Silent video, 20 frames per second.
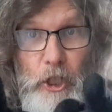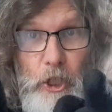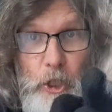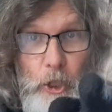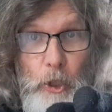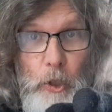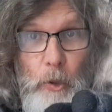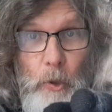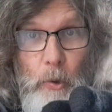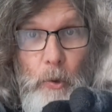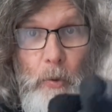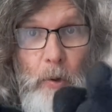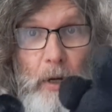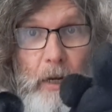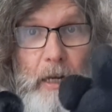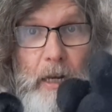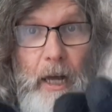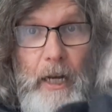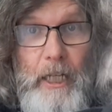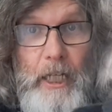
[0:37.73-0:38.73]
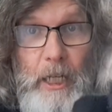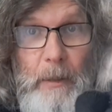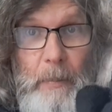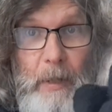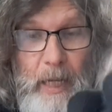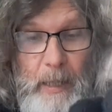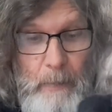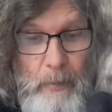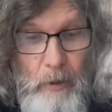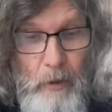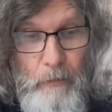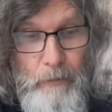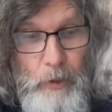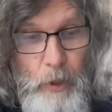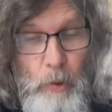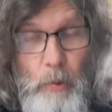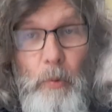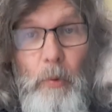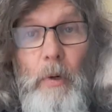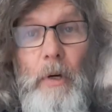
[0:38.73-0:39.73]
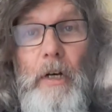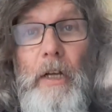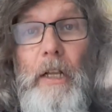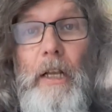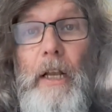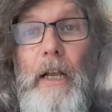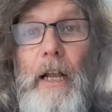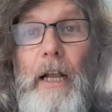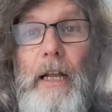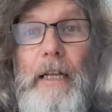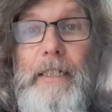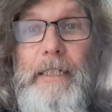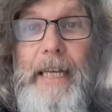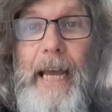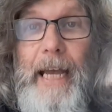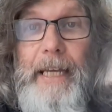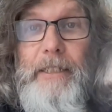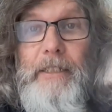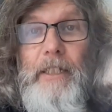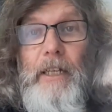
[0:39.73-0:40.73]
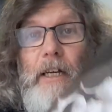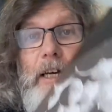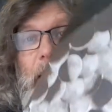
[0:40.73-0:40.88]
Two lucky people of you get